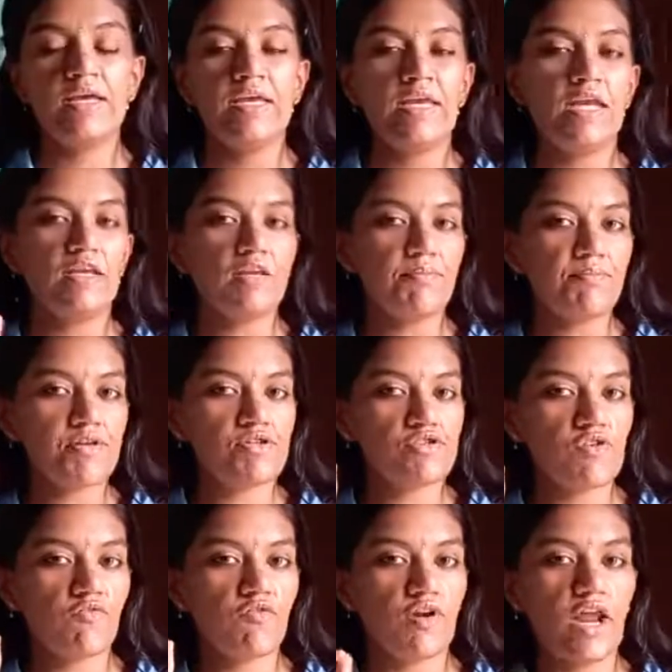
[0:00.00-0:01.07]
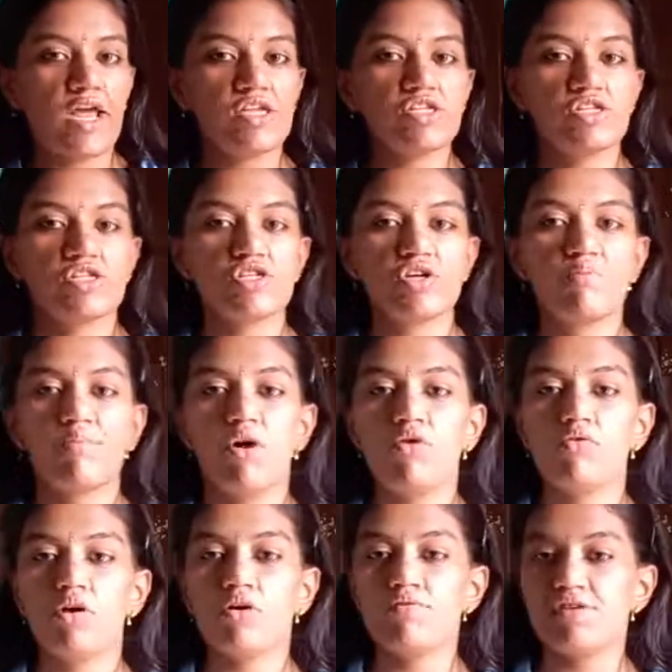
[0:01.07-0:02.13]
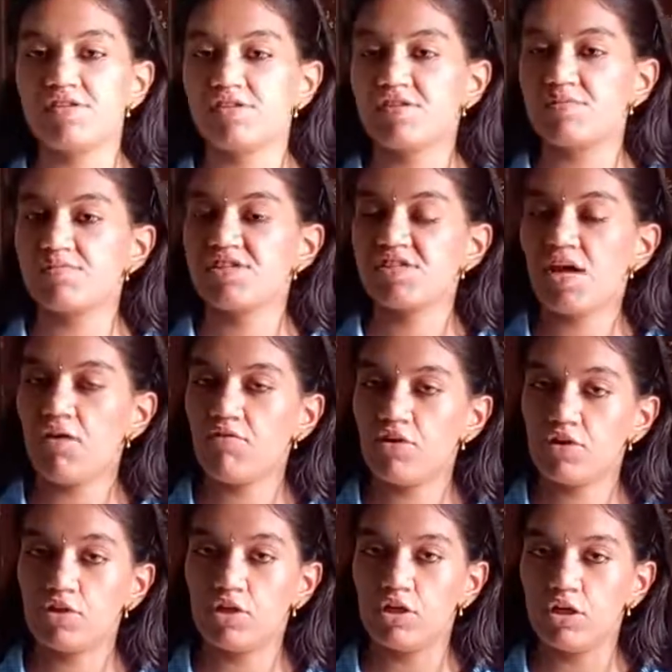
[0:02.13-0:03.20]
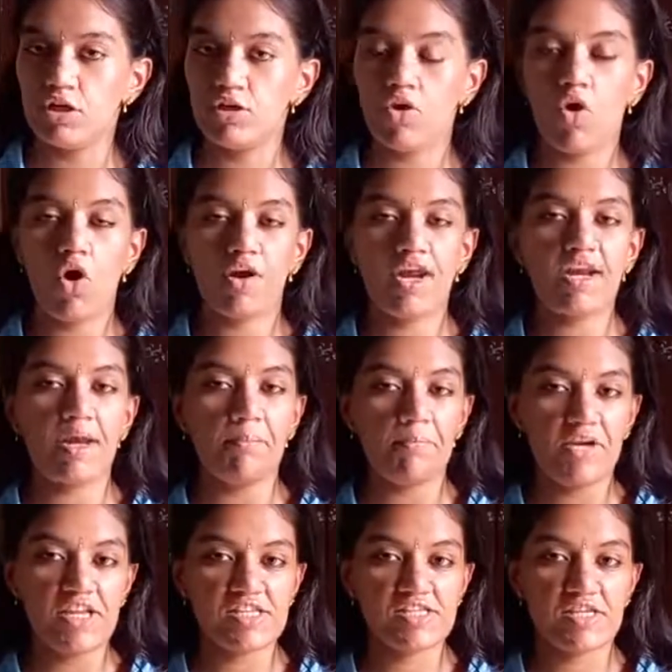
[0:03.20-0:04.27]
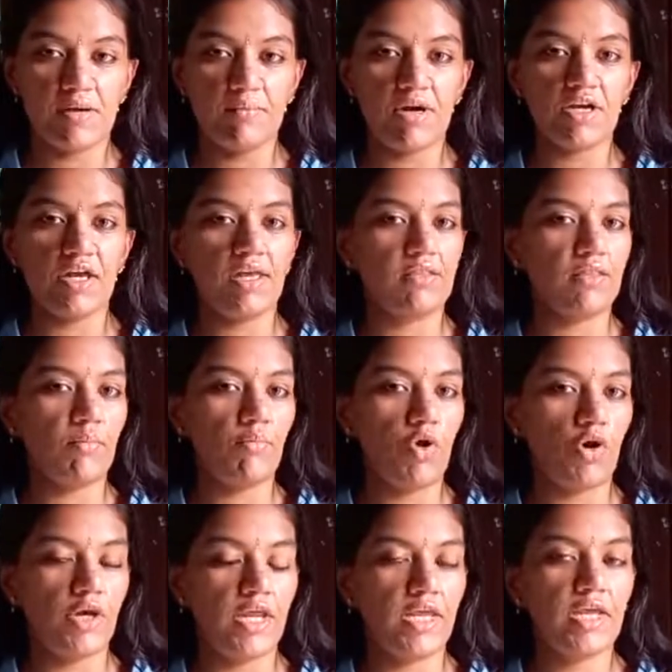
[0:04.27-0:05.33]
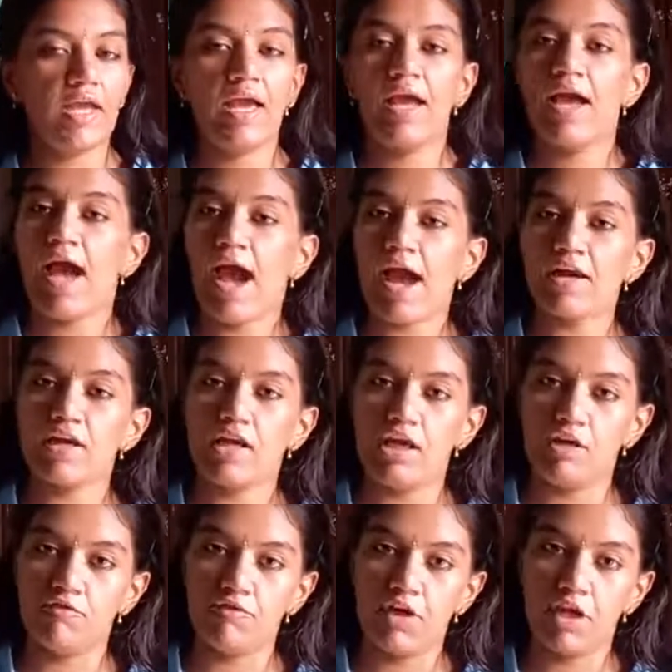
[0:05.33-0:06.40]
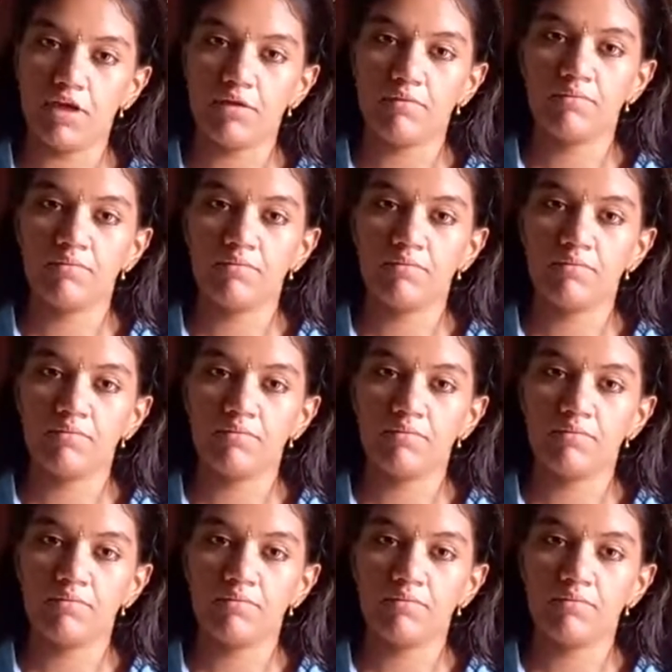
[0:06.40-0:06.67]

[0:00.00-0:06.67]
Eat a pinch of dry ginger powder with some sour curd on an empty stomach in the morning and evening.